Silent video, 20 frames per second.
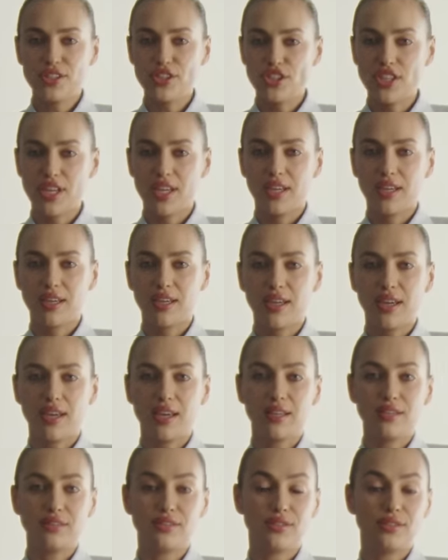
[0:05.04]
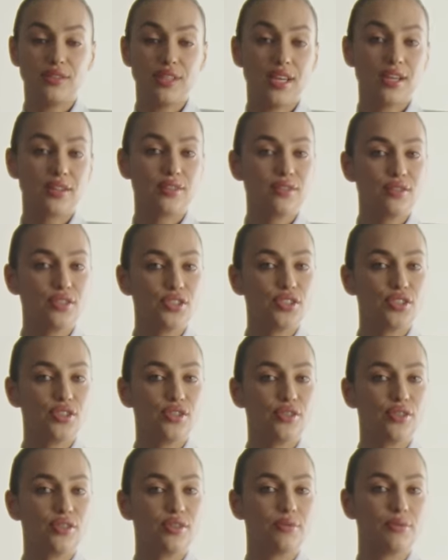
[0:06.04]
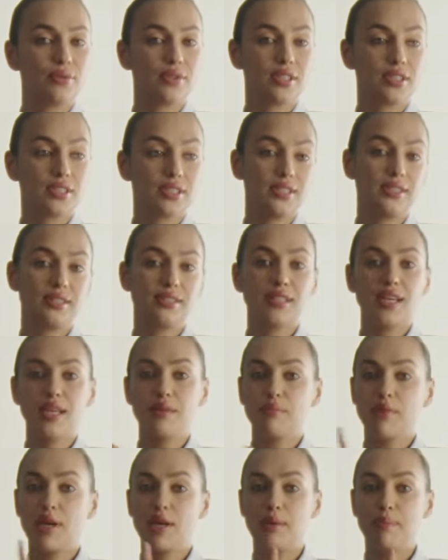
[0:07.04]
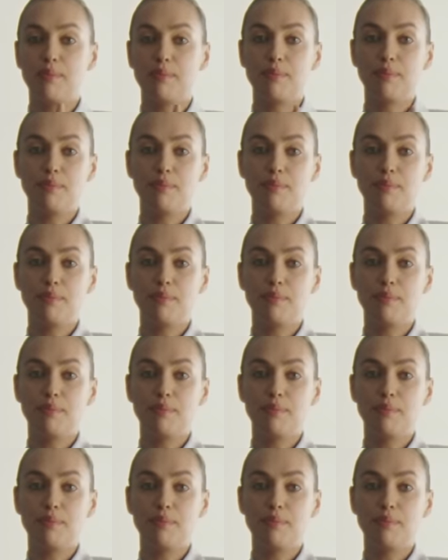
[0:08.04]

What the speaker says: Shayk, and today I'm gonna show you what is inside my